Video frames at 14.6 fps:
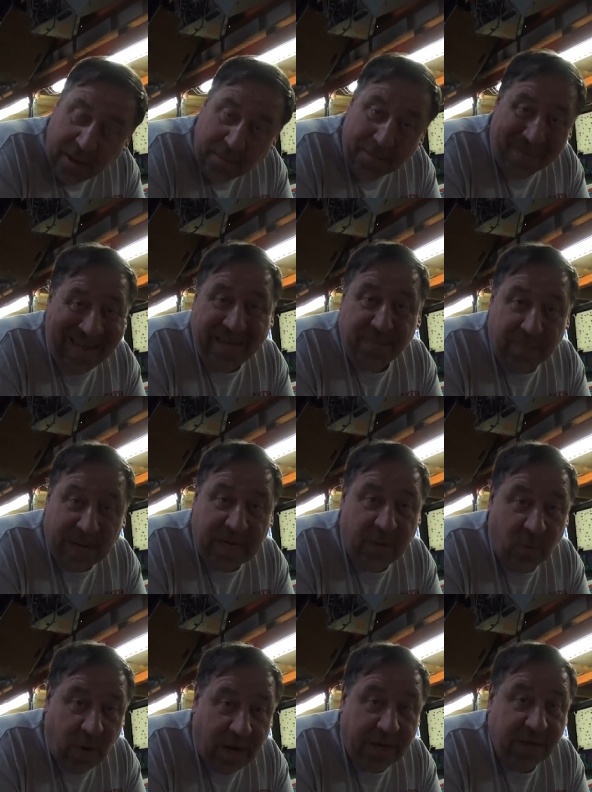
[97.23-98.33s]
make money
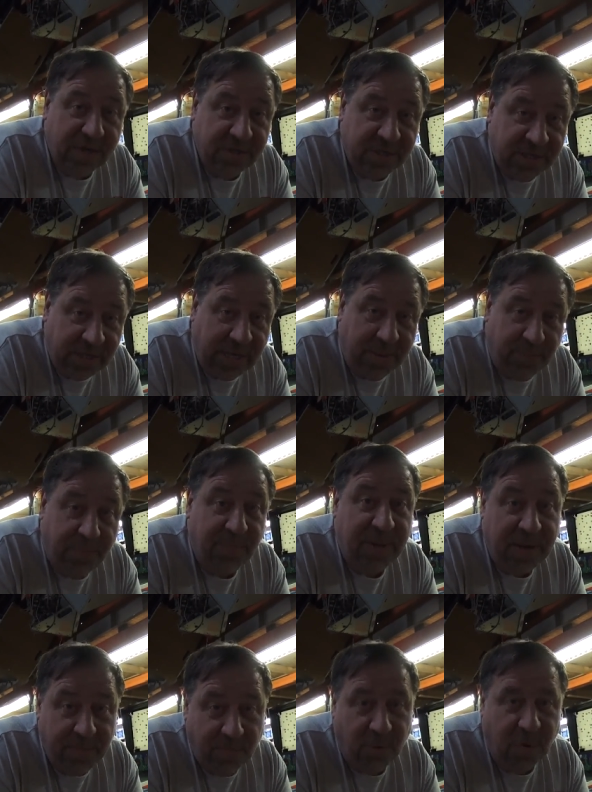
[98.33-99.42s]
while you sleep
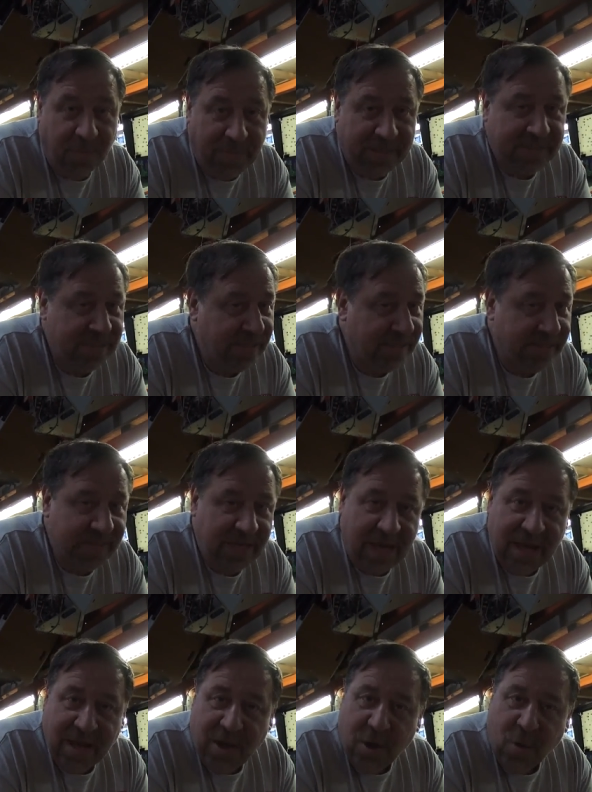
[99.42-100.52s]
pinball business.
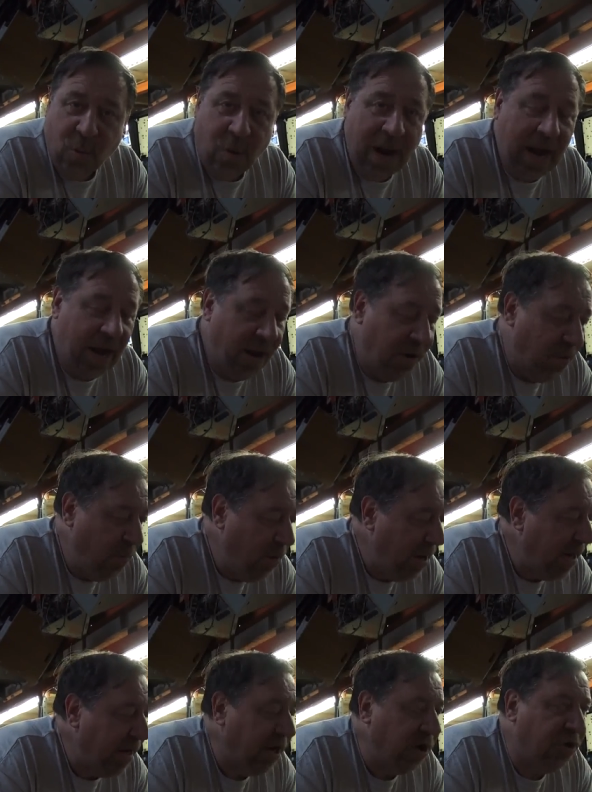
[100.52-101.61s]
Wow, what
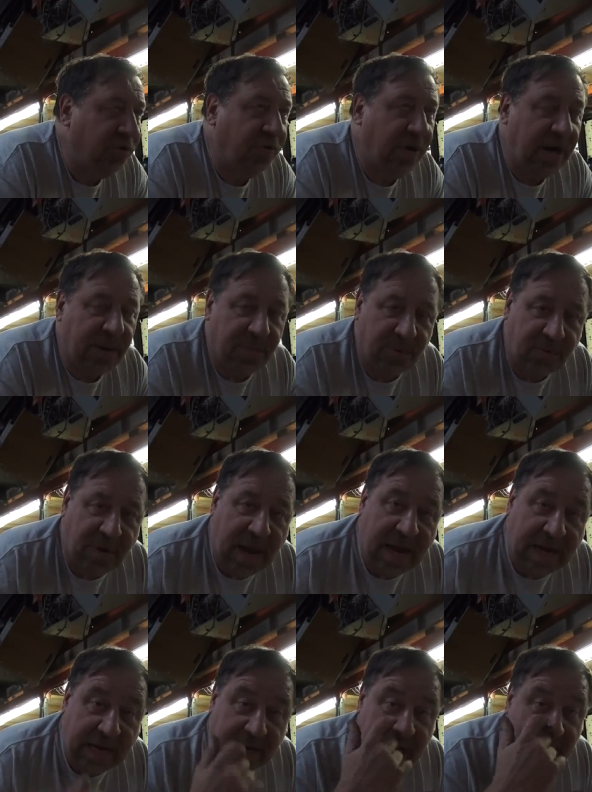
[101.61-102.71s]
an incredible
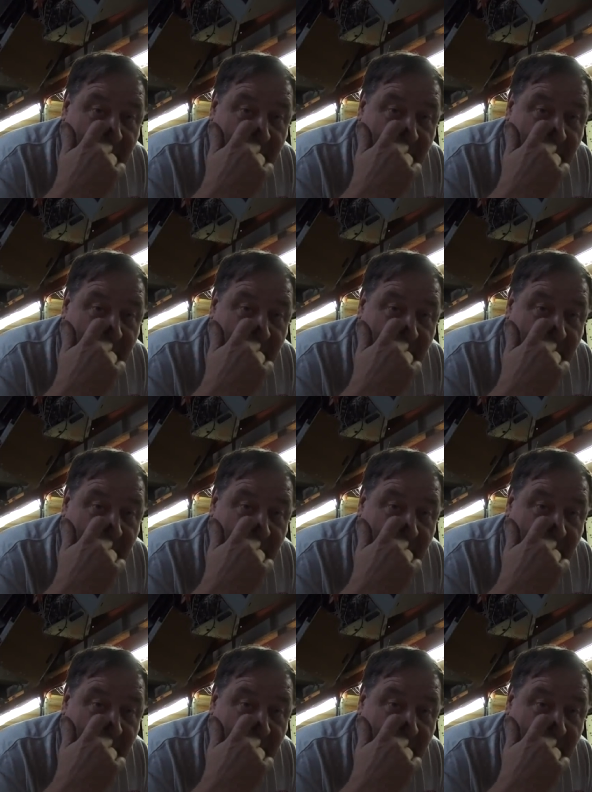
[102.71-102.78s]
racket.